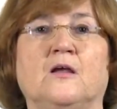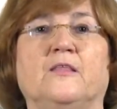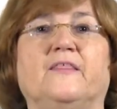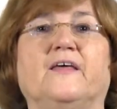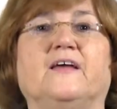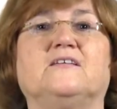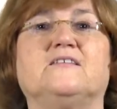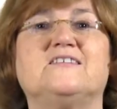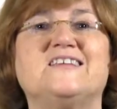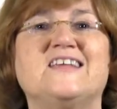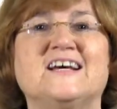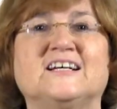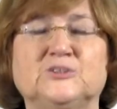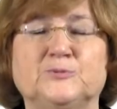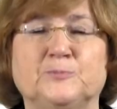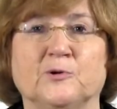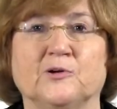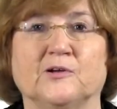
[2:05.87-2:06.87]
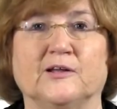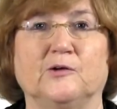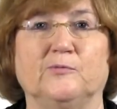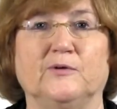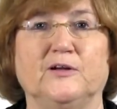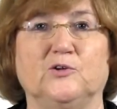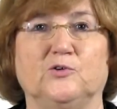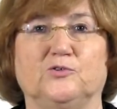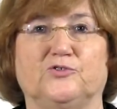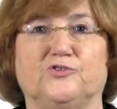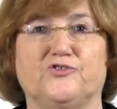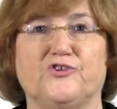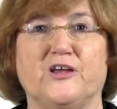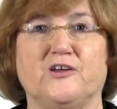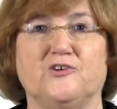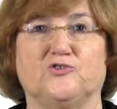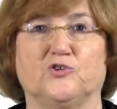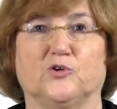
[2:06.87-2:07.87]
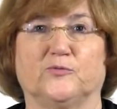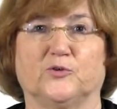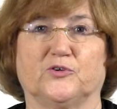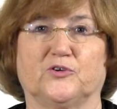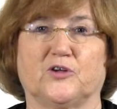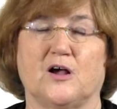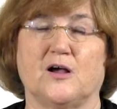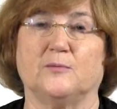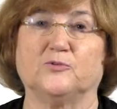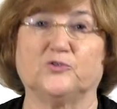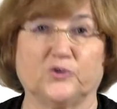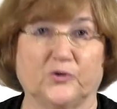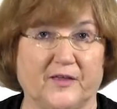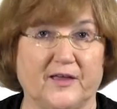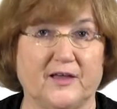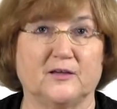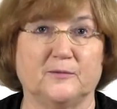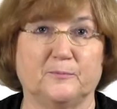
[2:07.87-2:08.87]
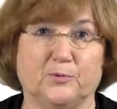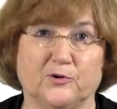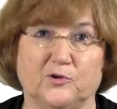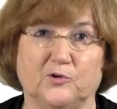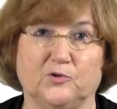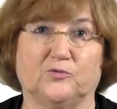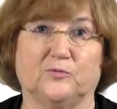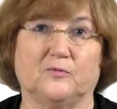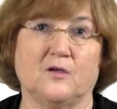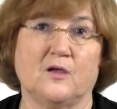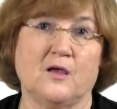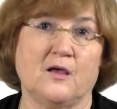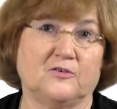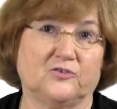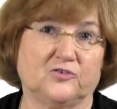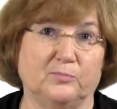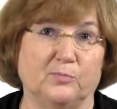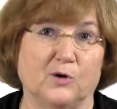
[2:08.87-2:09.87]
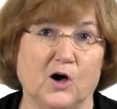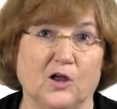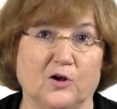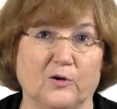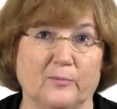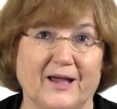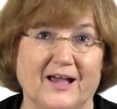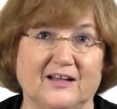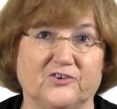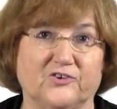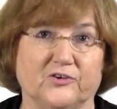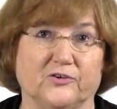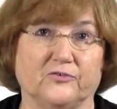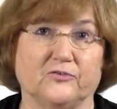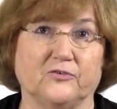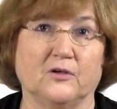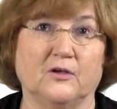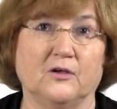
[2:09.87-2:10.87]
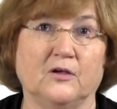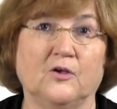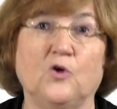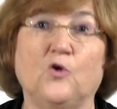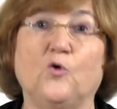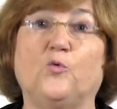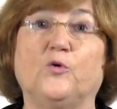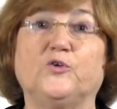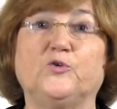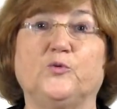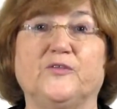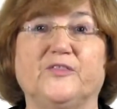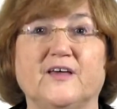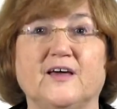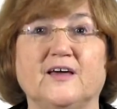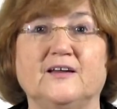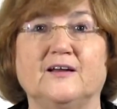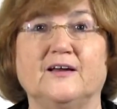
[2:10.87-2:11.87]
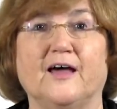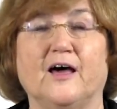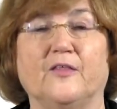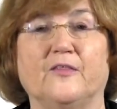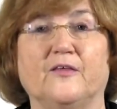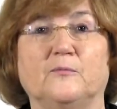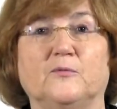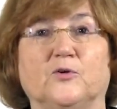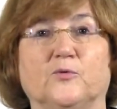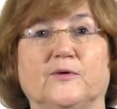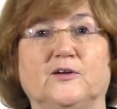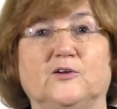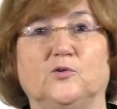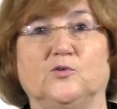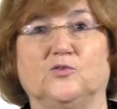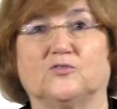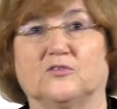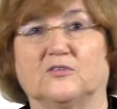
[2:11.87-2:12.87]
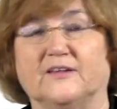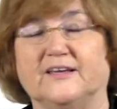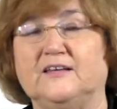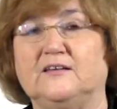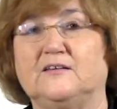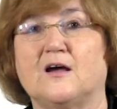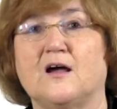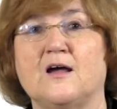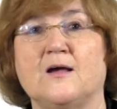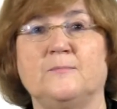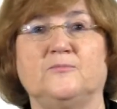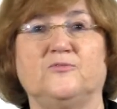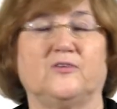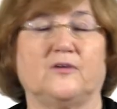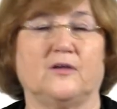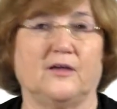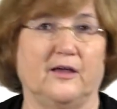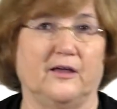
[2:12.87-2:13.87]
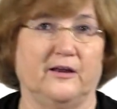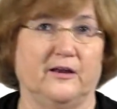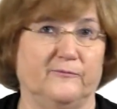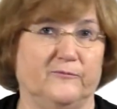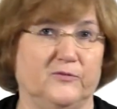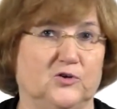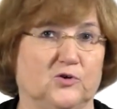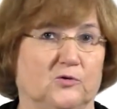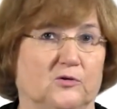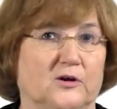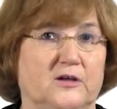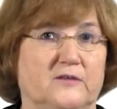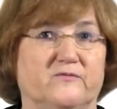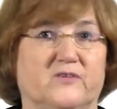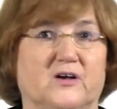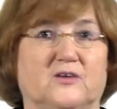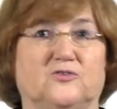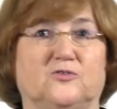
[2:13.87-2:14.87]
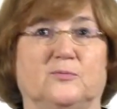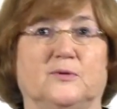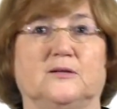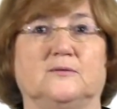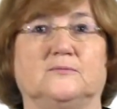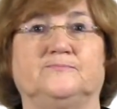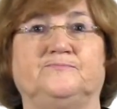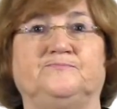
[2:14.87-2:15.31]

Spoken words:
They desperately reduced changeover time so they could produce smaller batches, which would then allow them to reduce lead times and inventory investment.